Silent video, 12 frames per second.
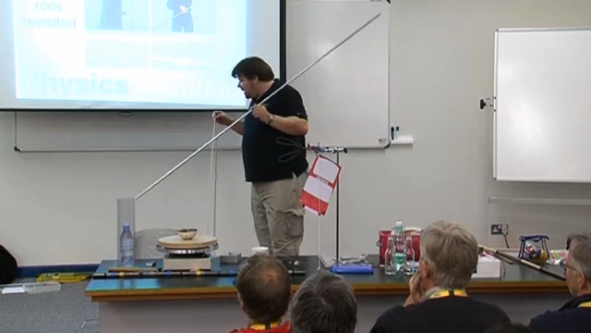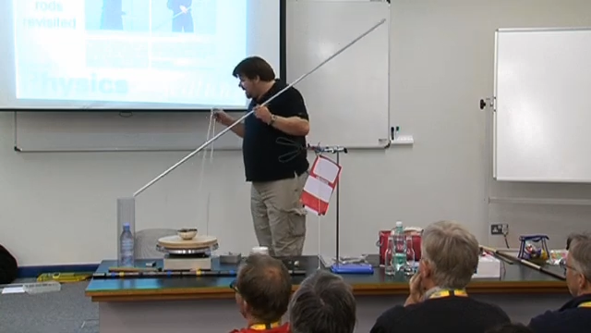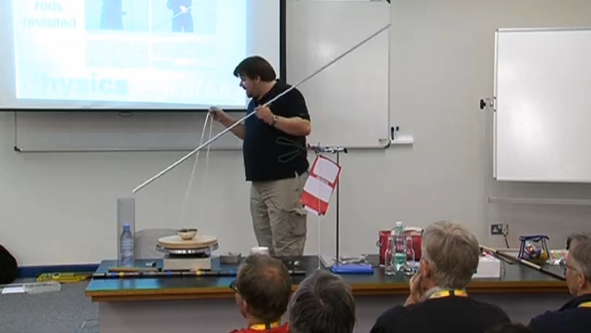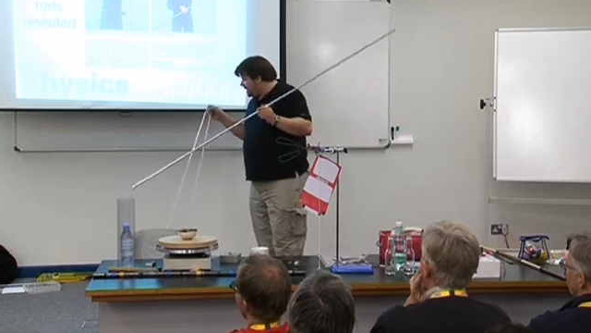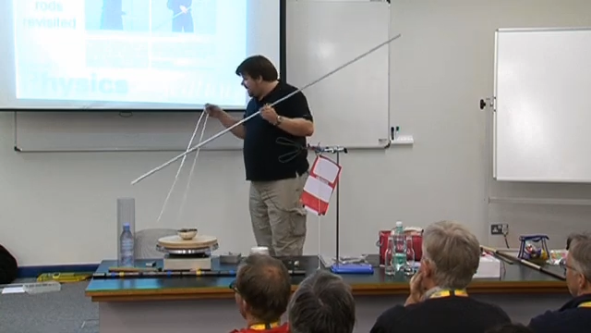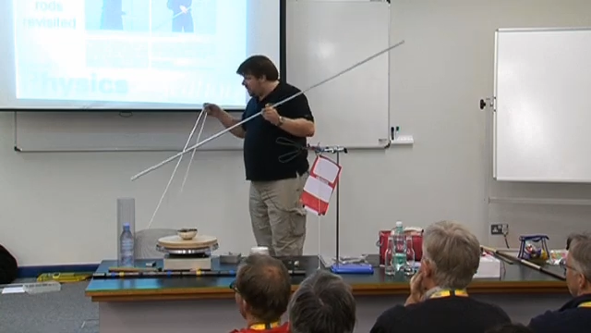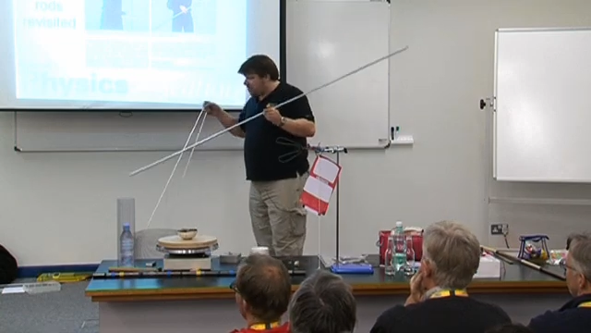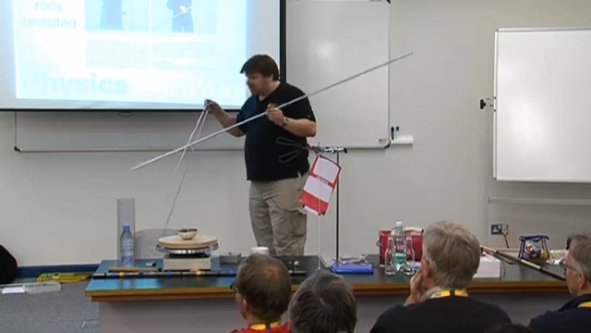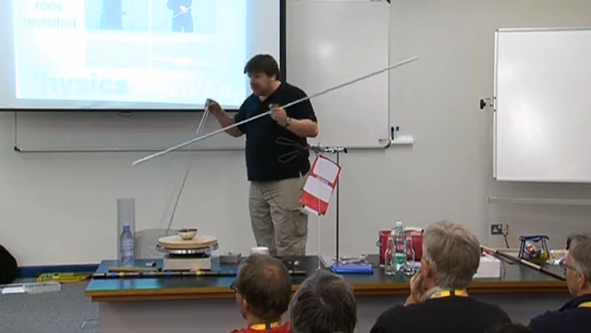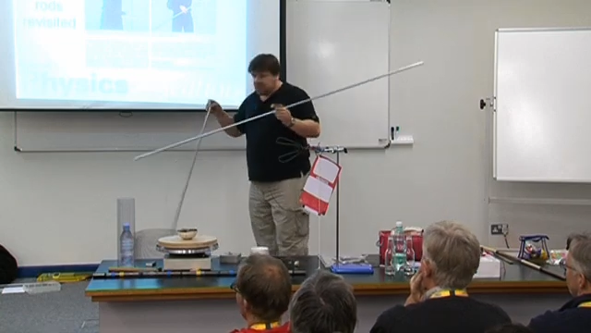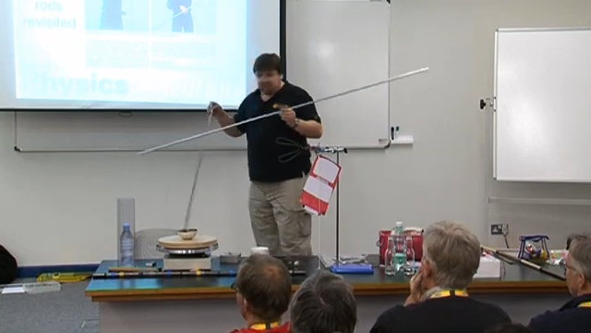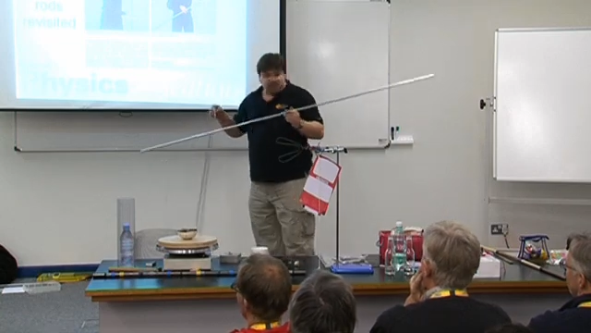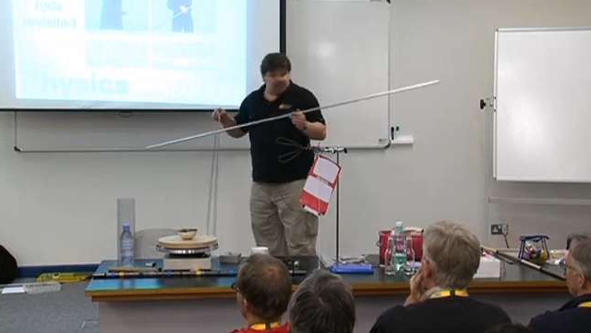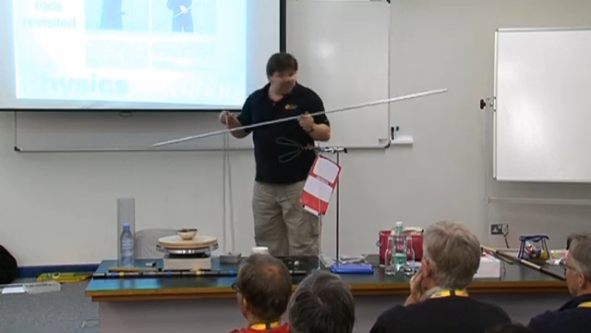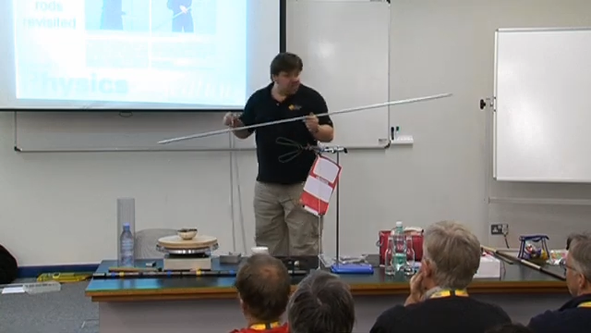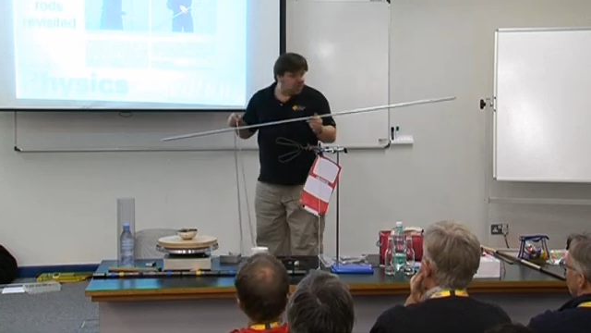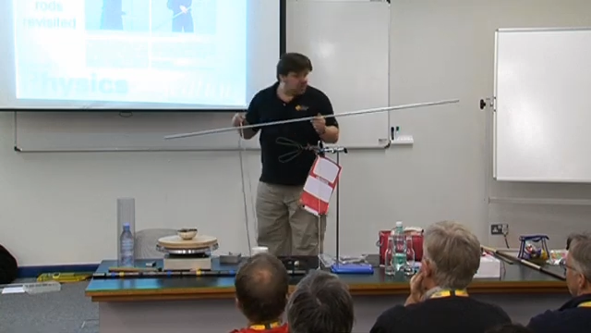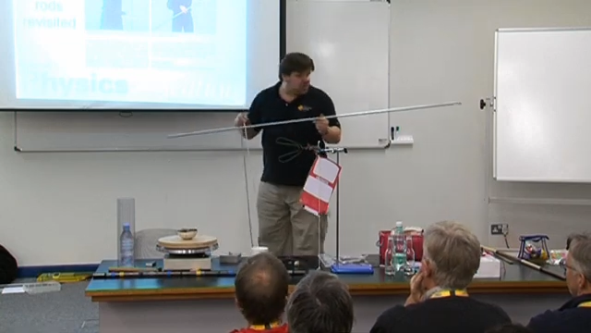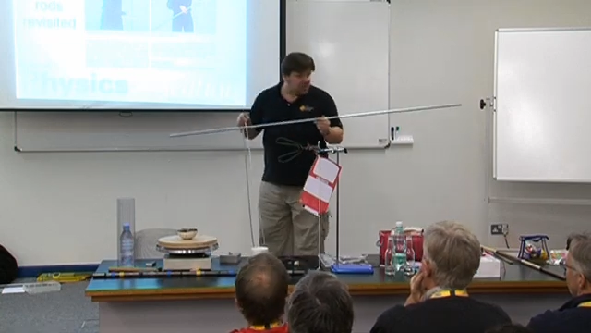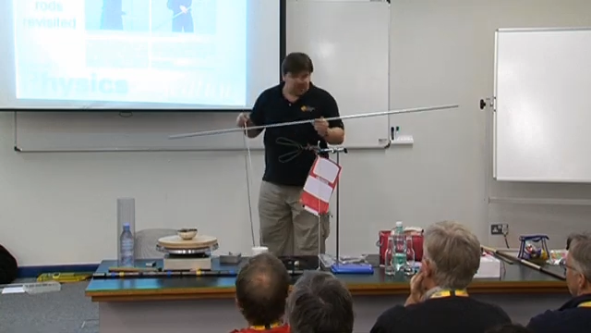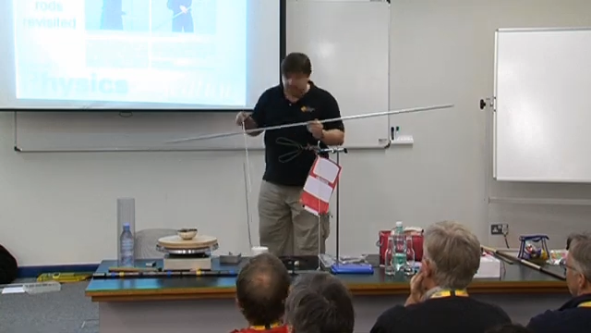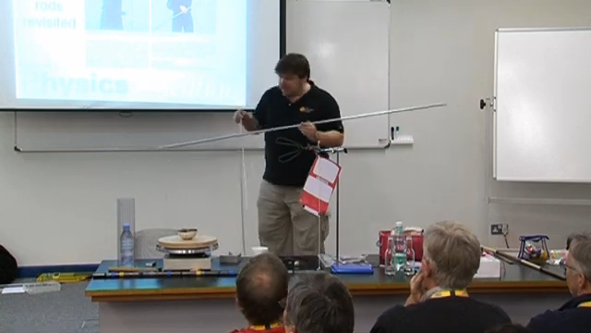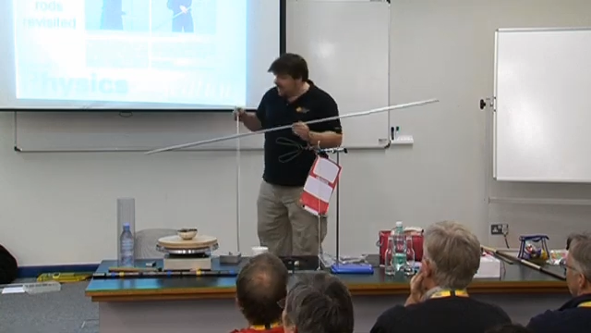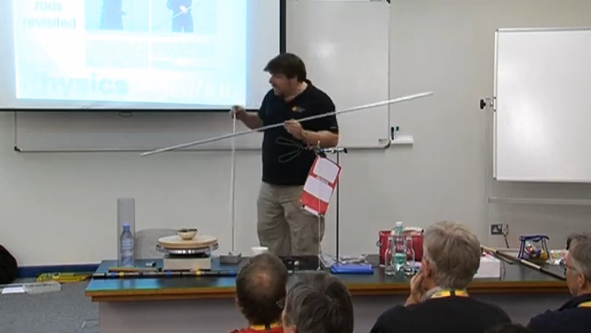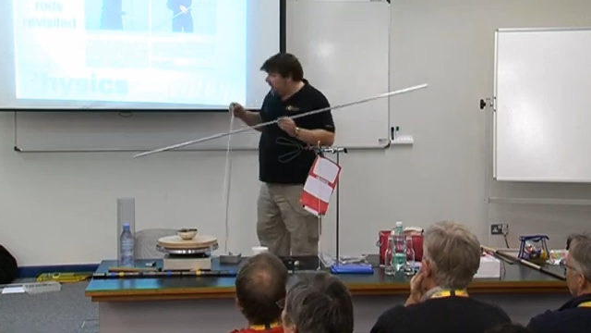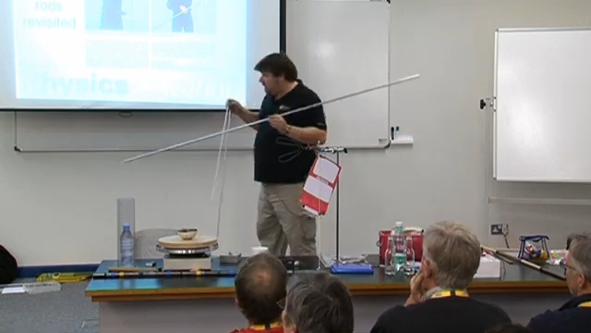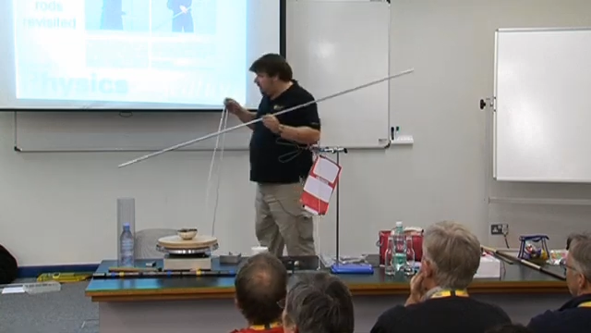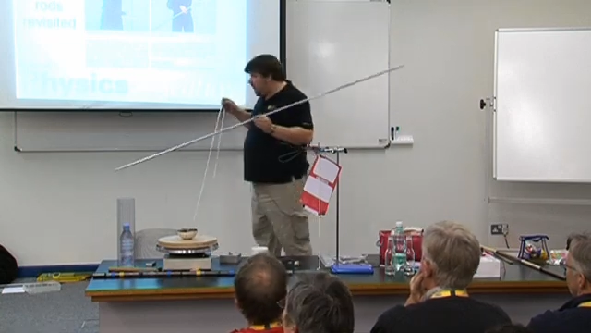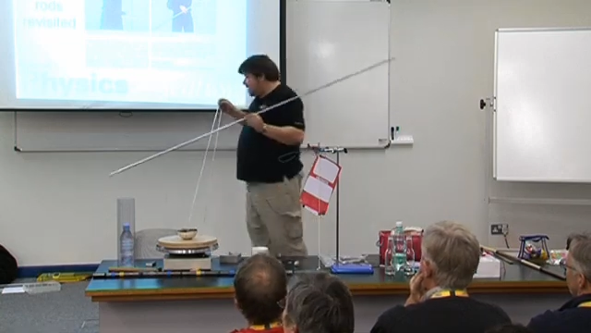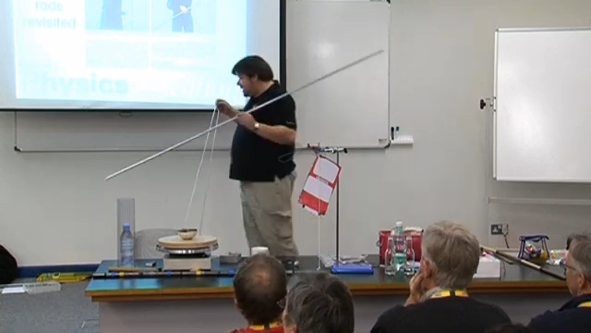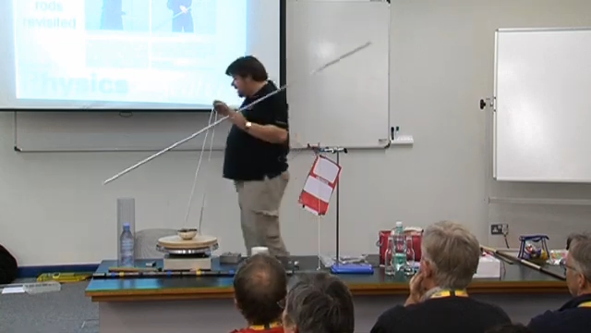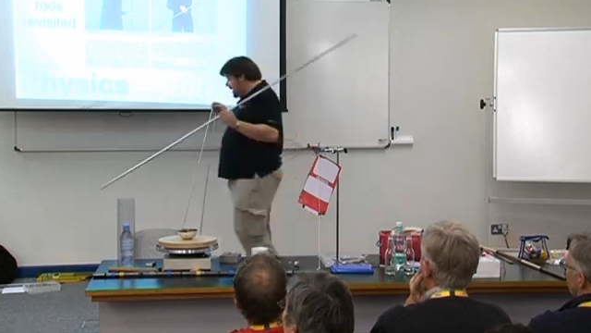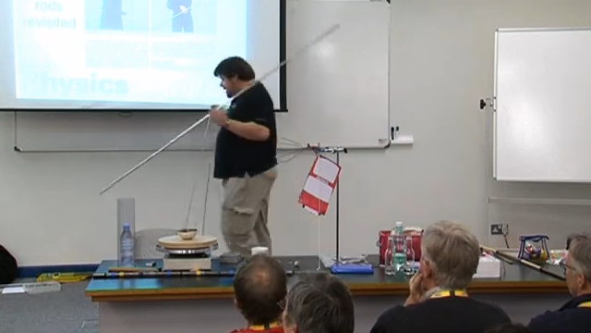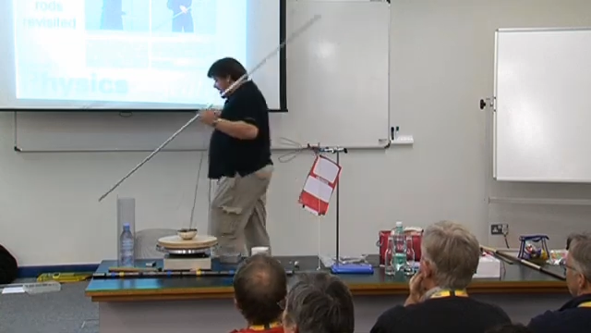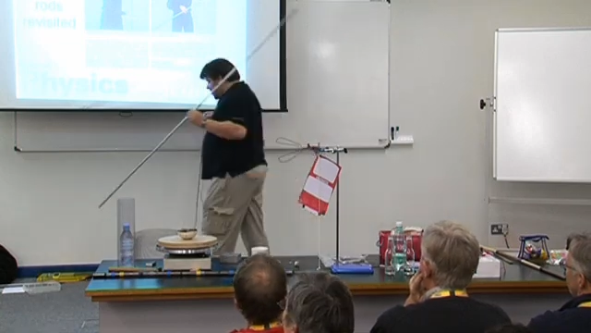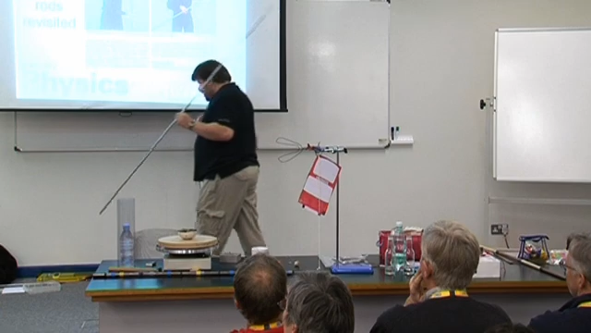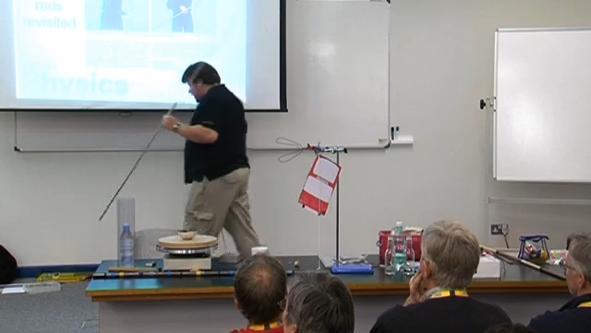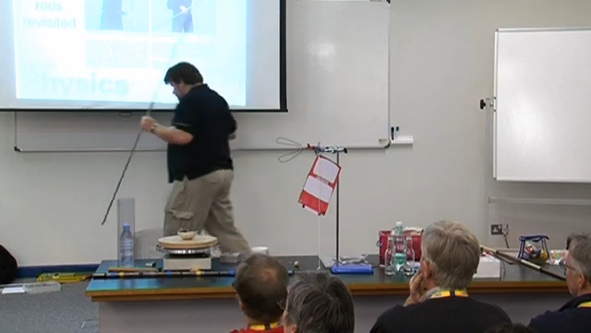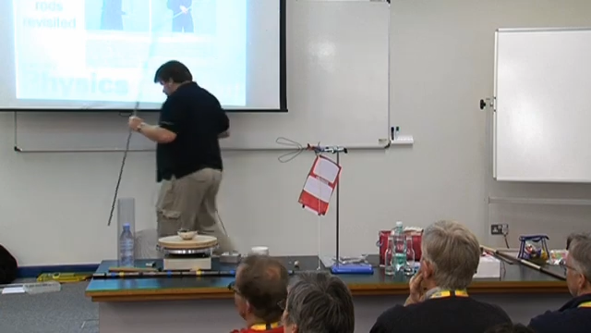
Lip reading: (no speaker visible)